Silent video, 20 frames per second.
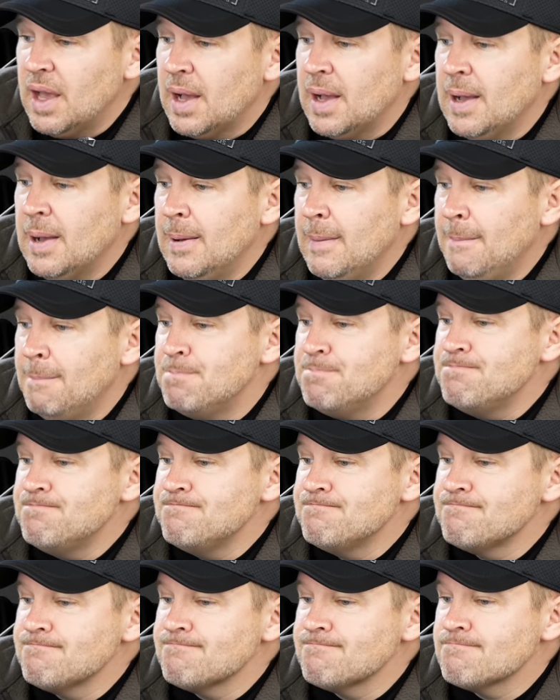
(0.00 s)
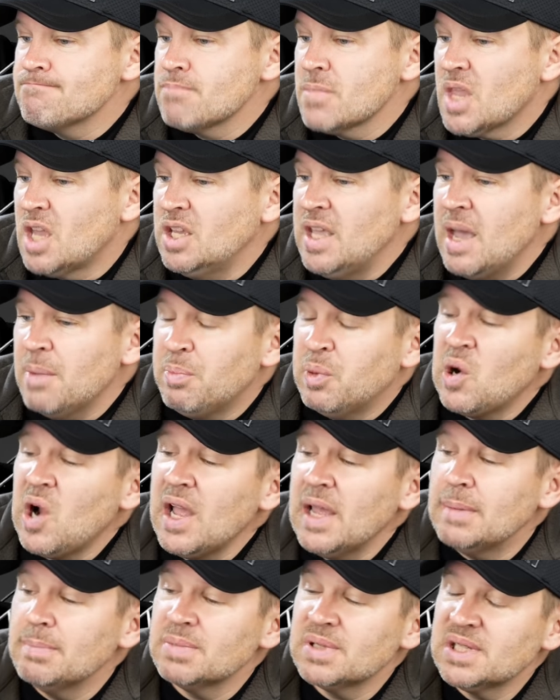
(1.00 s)
Um, yeah,
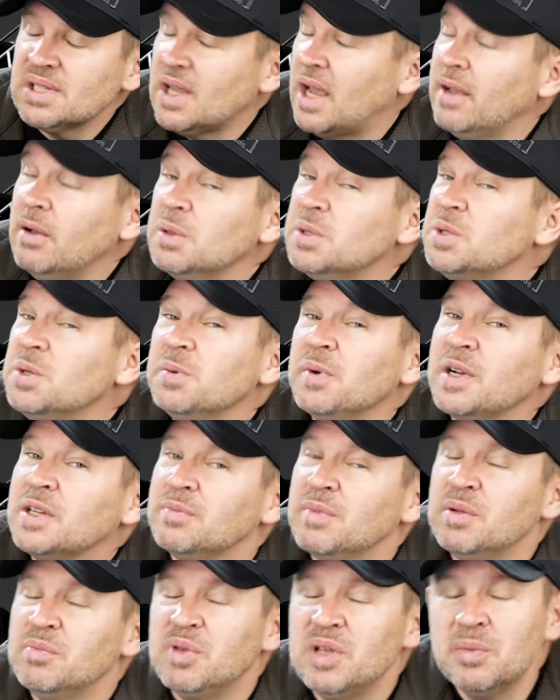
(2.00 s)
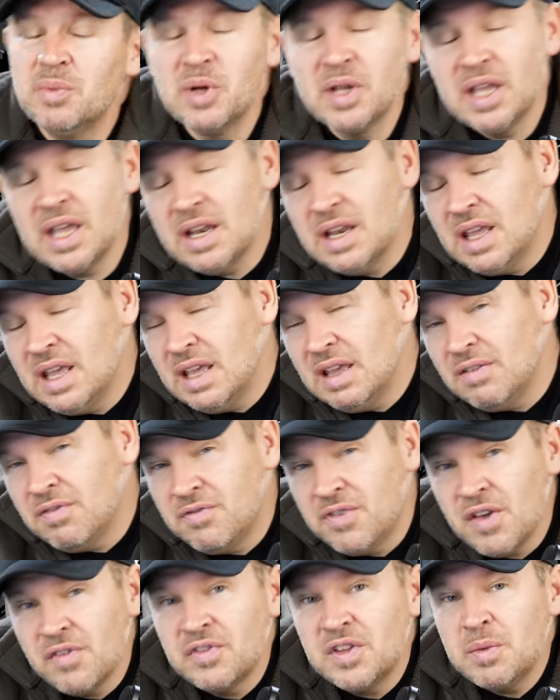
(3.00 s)
primes. I always do recommend people get a
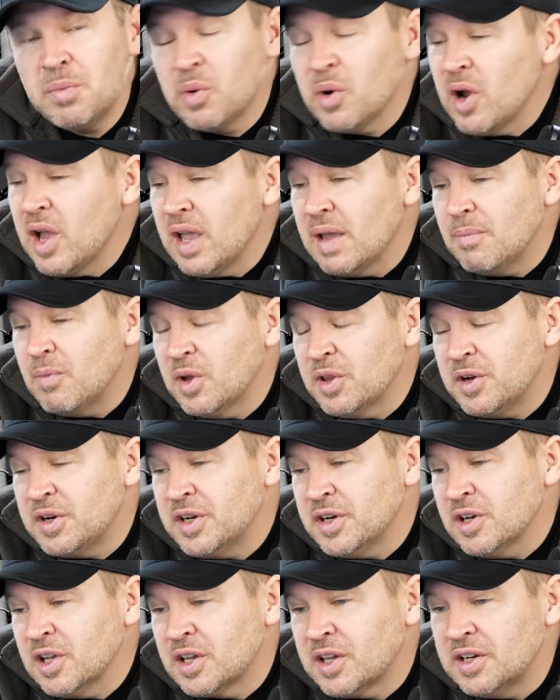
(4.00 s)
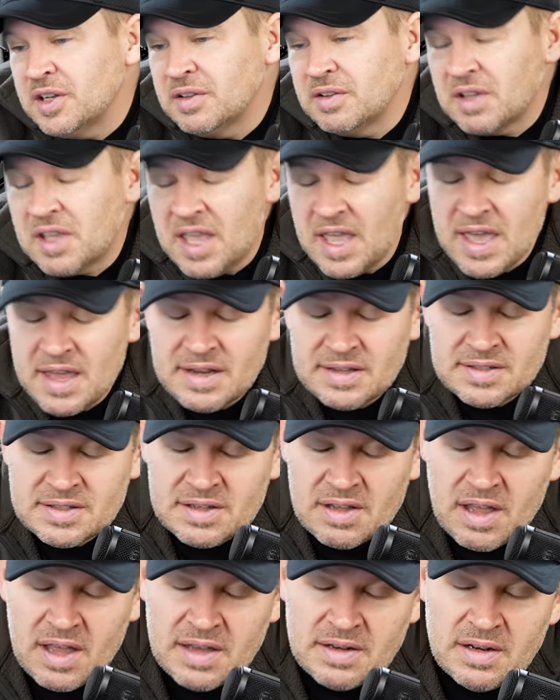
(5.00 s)
50 prime, whether you're looking in the Canon
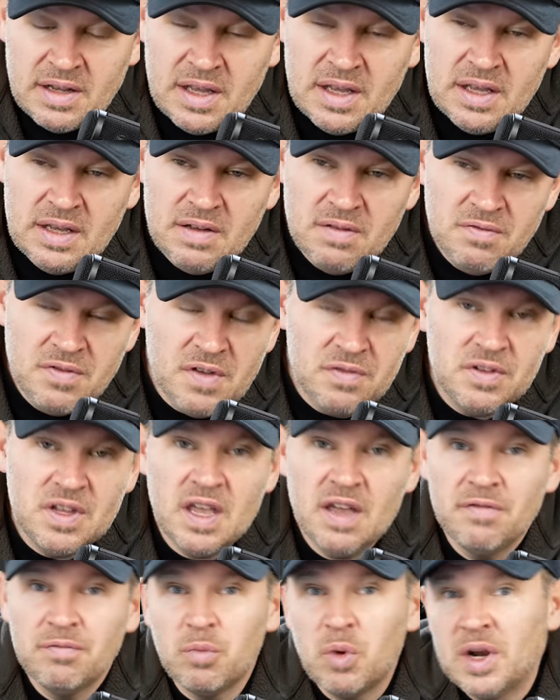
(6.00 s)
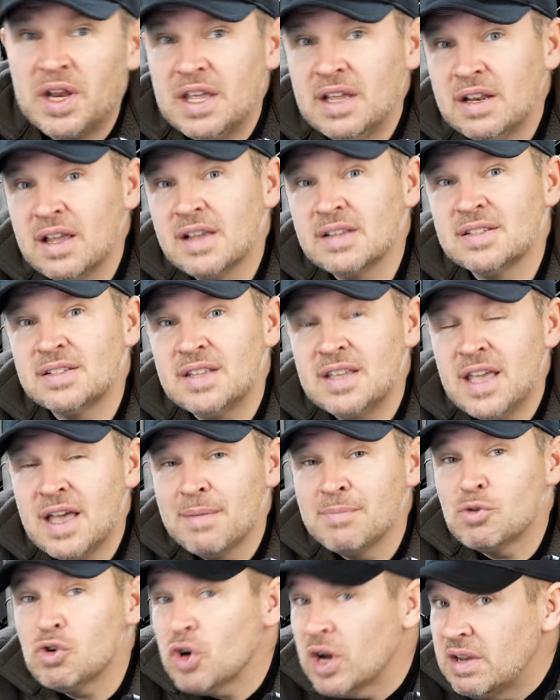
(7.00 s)
side, 50 f1.8
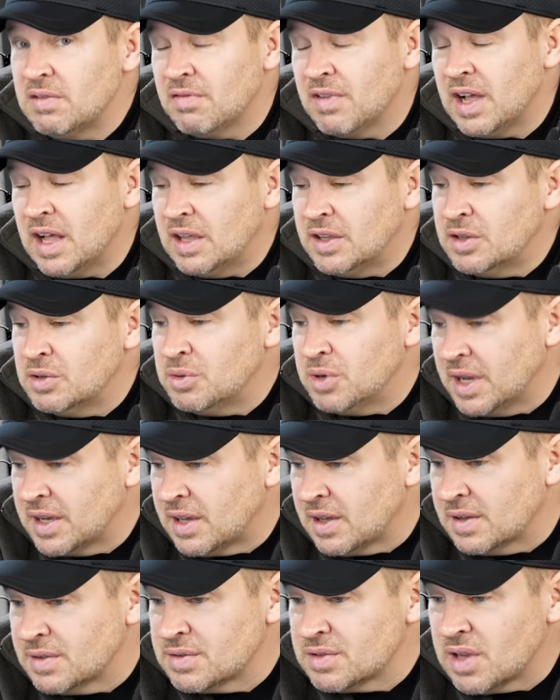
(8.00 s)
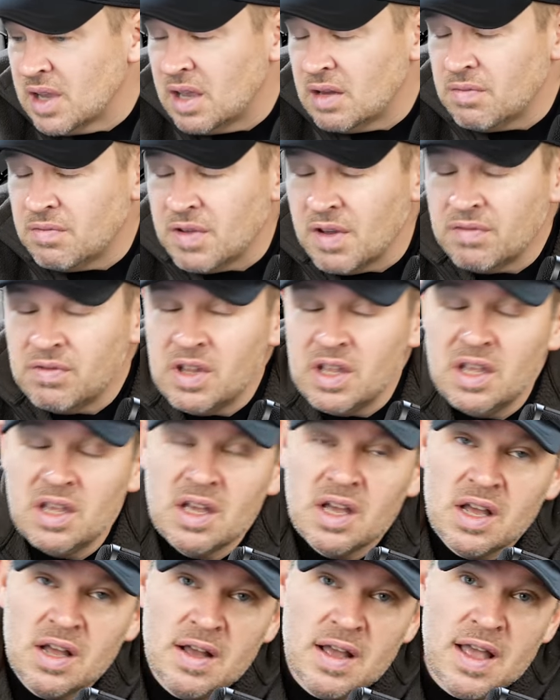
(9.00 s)
STM, great value. Nikon side,
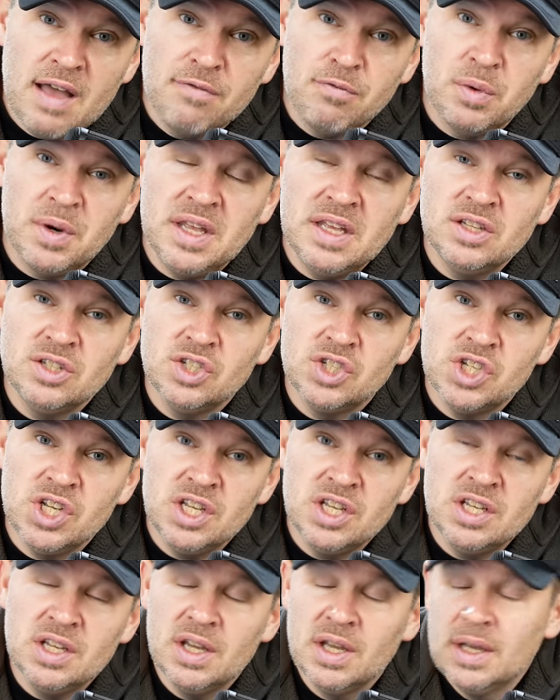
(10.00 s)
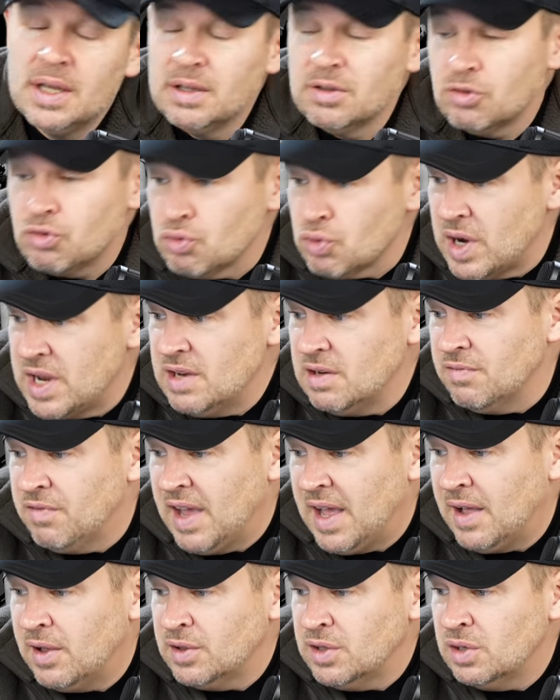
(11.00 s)
50 uh, f1.8G, great
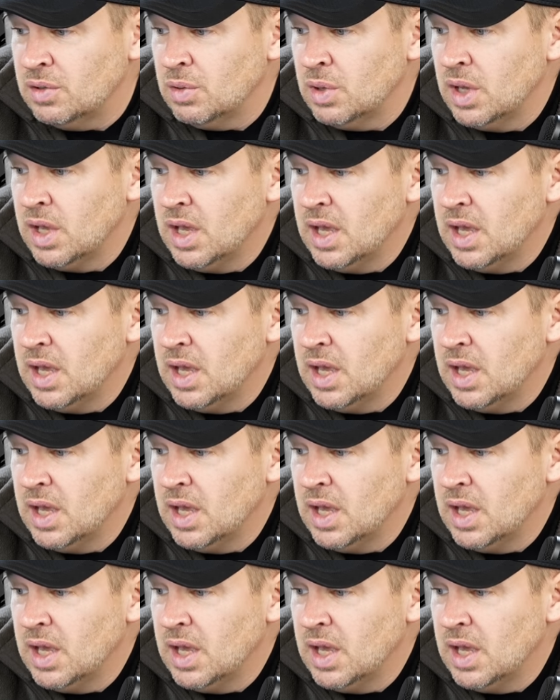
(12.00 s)
value.